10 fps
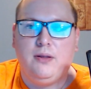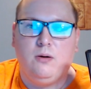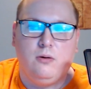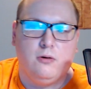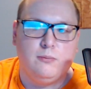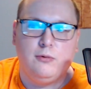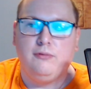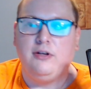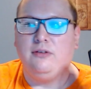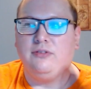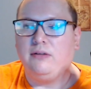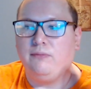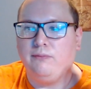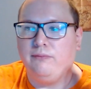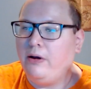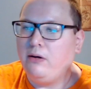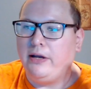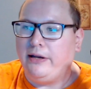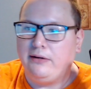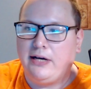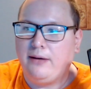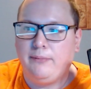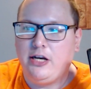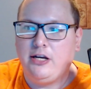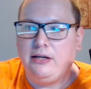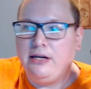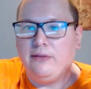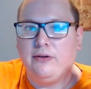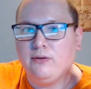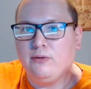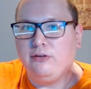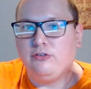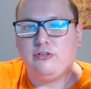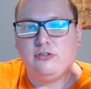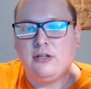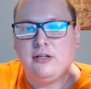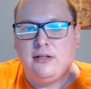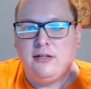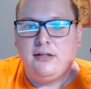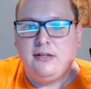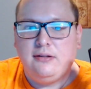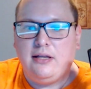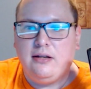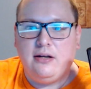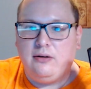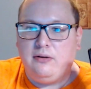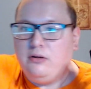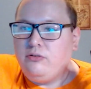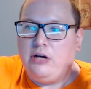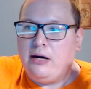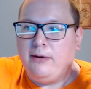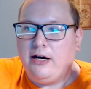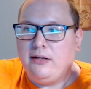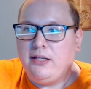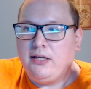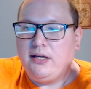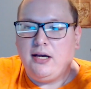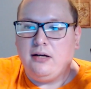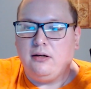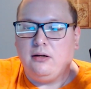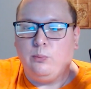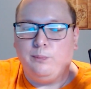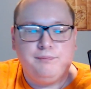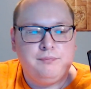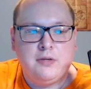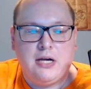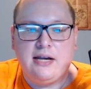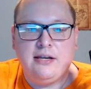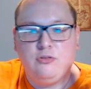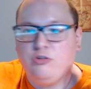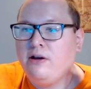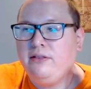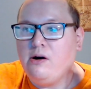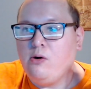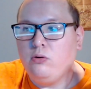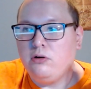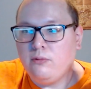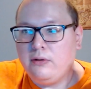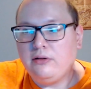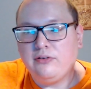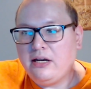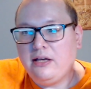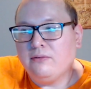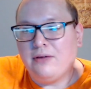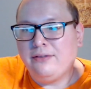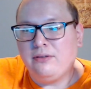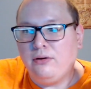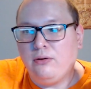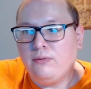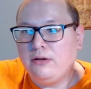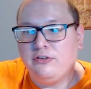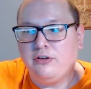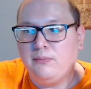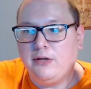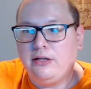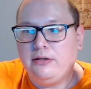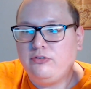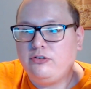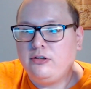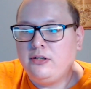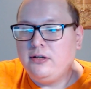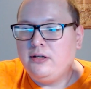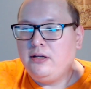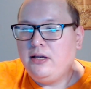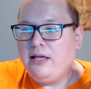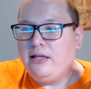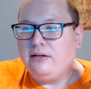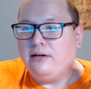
horror movies and comedy together, which they did a good job on it. I enjoyed the older ones. I didn't like the new one too much. And,